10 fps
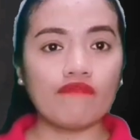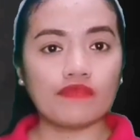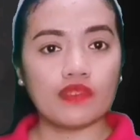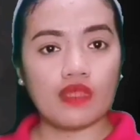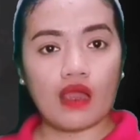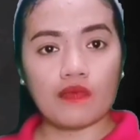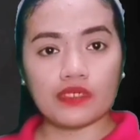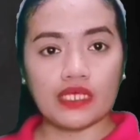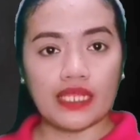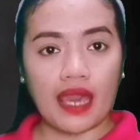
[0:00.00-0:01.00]
of
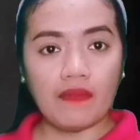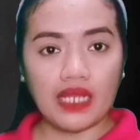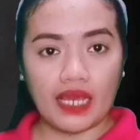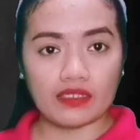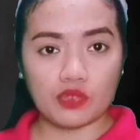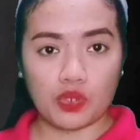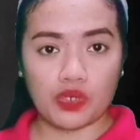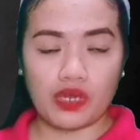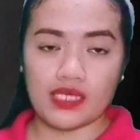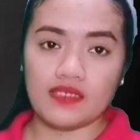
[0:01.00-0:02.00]
our
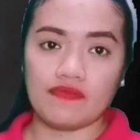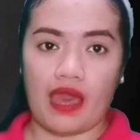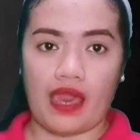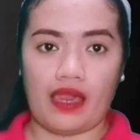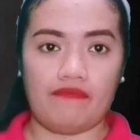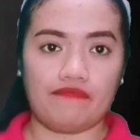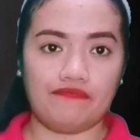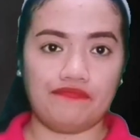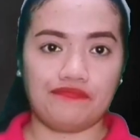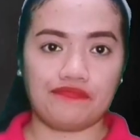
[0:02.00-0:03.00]
denominator is 5.
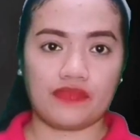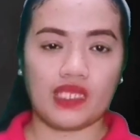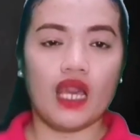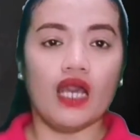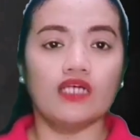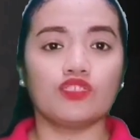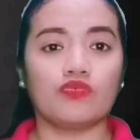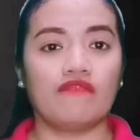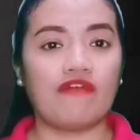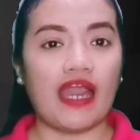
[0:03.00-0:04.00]

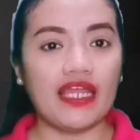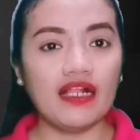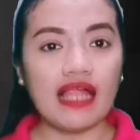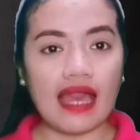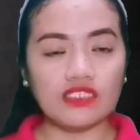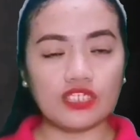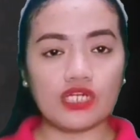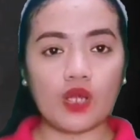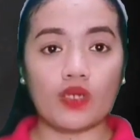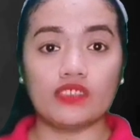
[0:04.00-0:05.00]
So the final
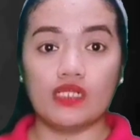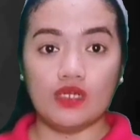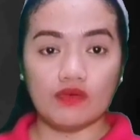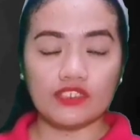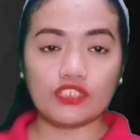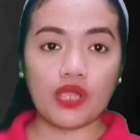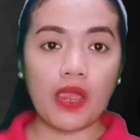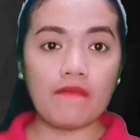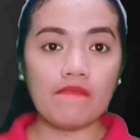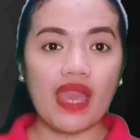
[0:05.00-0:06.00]
answer or the lowest
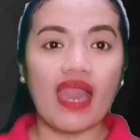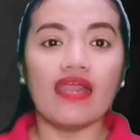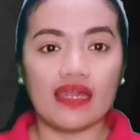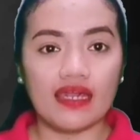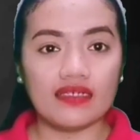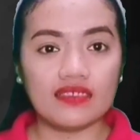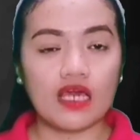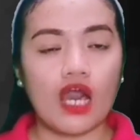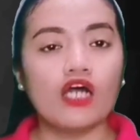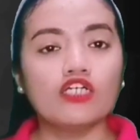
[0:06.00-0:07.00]
term
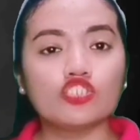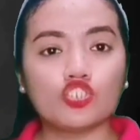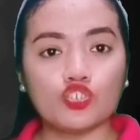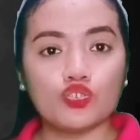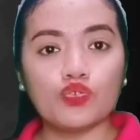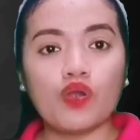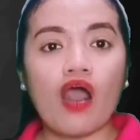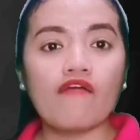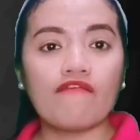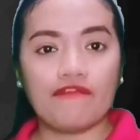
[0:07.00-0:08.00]
is 2
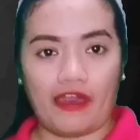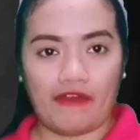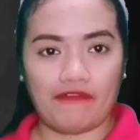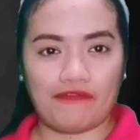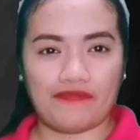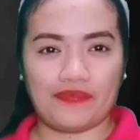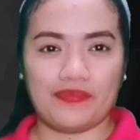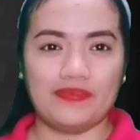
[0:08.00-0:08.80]
fifth.